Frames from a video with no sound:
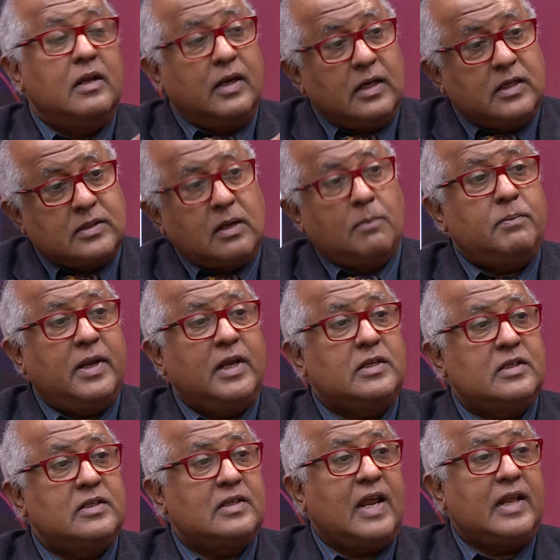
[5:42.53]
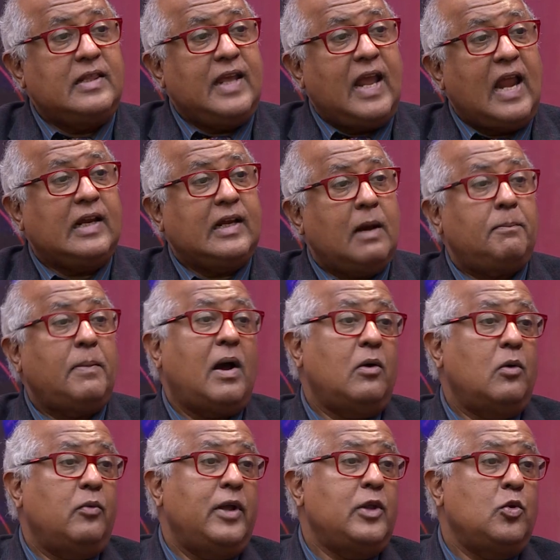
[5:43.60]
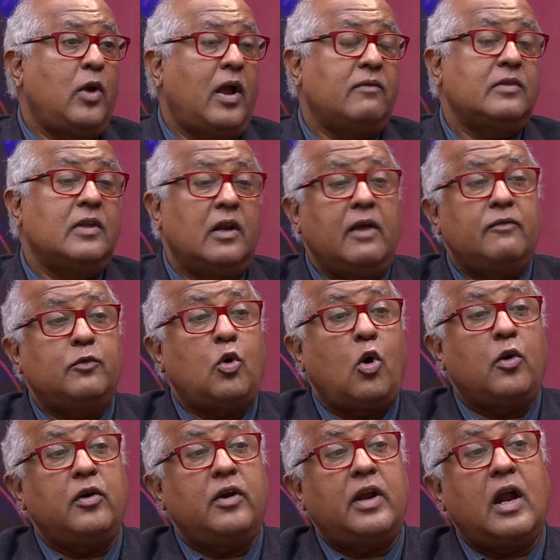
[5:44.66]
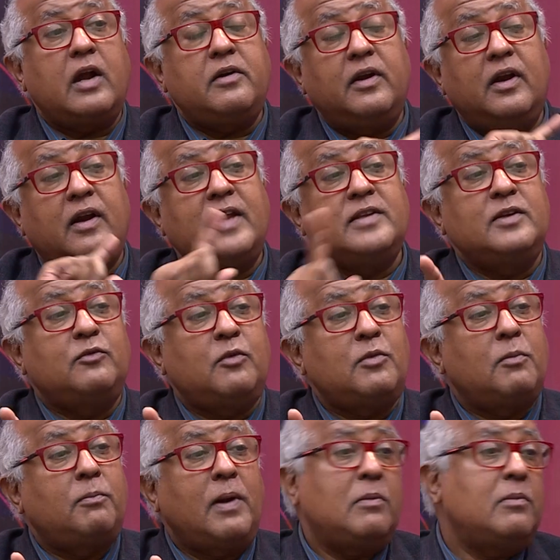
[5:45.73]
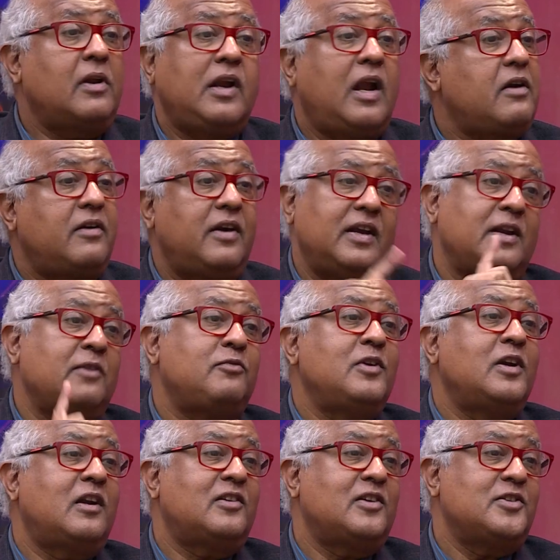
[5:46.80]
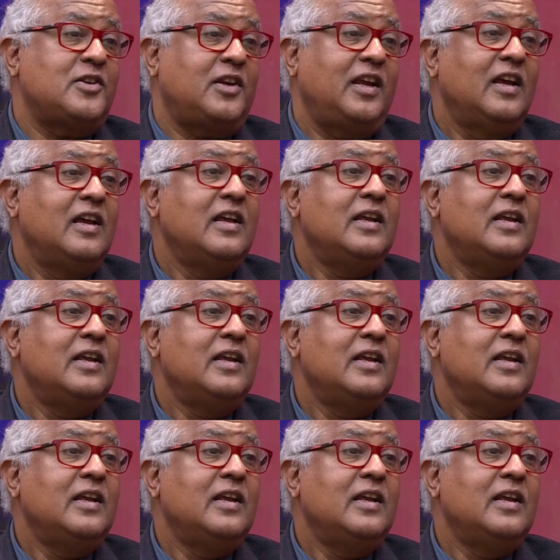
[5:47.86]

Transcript: In some cases like the Al-Kappa, where you have the left coronary artery arising from the pulmonary artery, definite surgery.